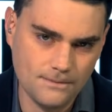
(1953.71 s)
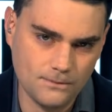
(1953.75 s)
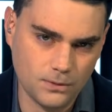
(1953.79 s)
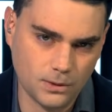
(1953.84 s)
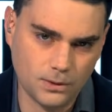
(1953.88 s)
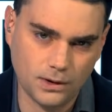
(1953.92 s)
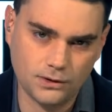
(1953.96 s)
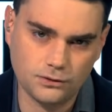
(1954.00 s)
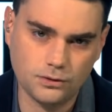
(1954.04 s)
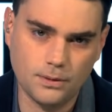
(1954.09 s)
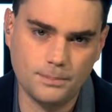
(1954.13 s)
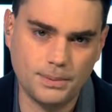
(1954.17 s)

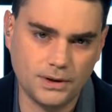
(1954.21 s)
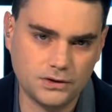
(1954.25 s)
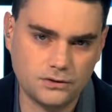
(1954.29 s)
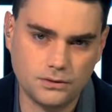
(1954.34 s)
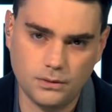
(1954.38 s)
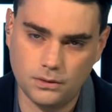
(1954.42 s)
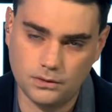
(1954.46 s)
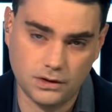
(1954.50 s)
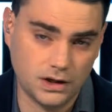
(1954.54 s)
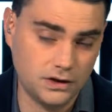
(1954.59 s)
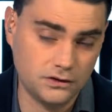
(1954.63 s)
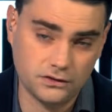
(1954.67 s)
We're going to a bunch
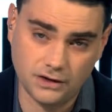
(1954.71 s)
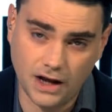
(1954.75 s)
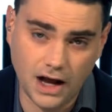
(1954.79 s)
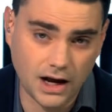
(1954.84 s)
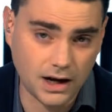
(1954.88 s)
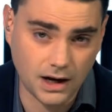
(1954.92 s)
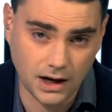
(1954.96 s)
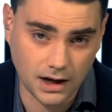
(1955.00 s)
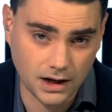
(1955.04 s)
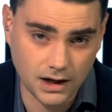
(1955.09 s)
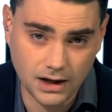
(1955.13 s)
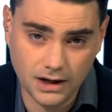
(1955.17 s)
of
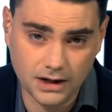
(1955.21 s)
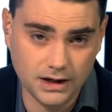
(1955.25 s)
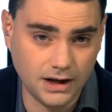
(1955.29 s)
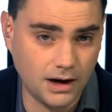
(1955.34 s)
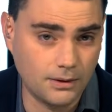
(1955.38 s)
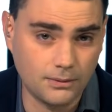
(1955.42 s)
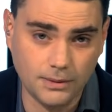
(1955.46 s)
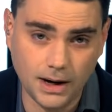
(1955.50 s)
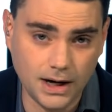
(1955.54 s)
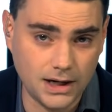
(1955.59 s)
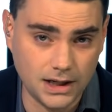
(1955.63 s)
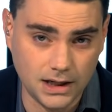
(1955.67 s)
Gonzaga.
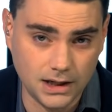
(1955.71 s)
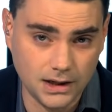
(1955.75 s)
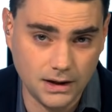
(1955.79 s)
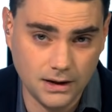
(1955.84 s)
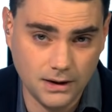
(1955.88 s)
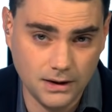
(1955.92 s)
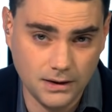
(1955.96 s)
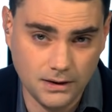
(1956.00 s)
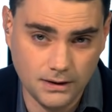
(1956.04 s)
Get ready.